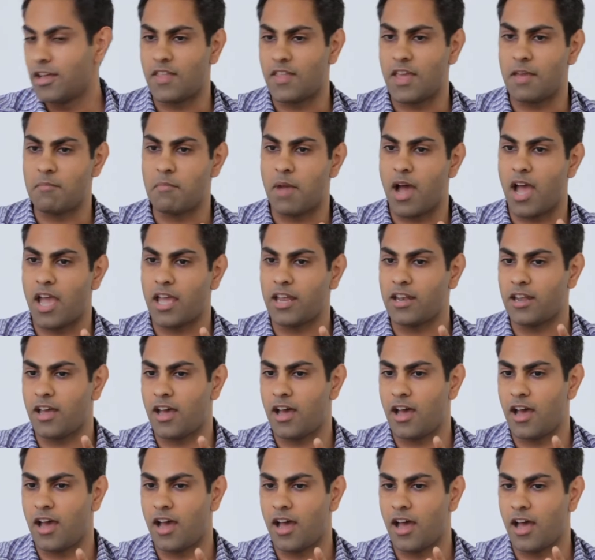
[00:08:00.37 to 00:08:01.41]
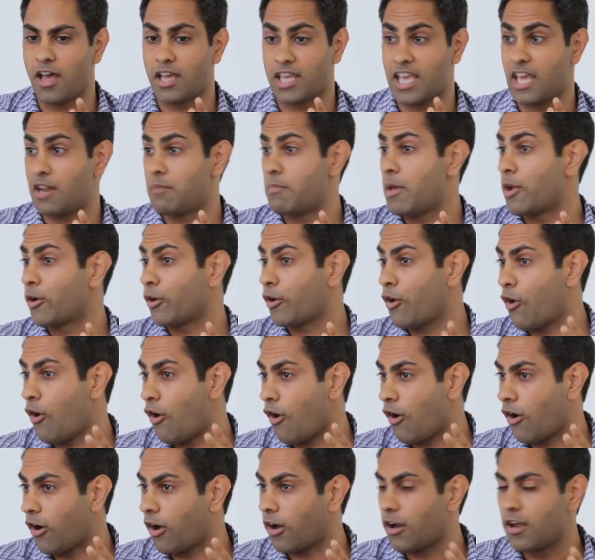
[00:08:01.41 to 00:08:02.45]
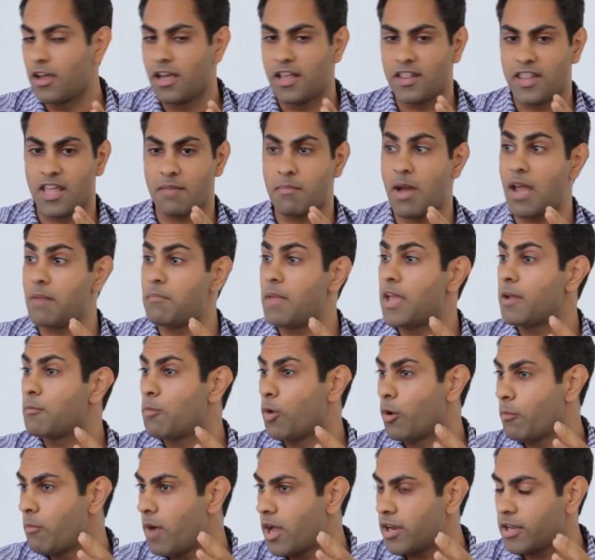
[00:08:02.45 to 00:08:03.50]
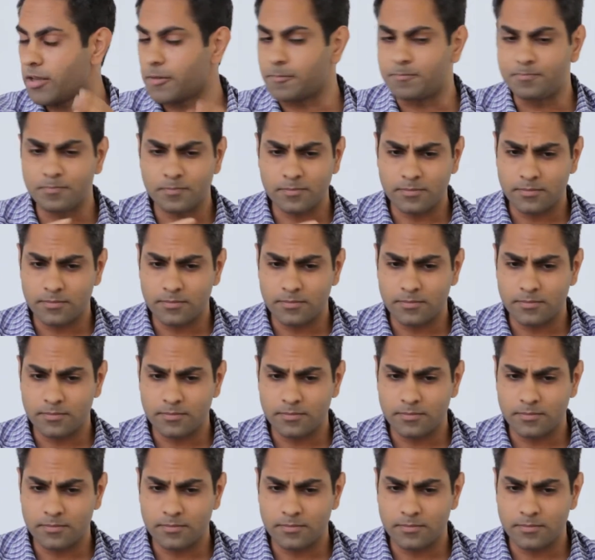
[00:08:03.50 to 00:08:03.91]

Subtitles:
They might get a better car. They might make more money.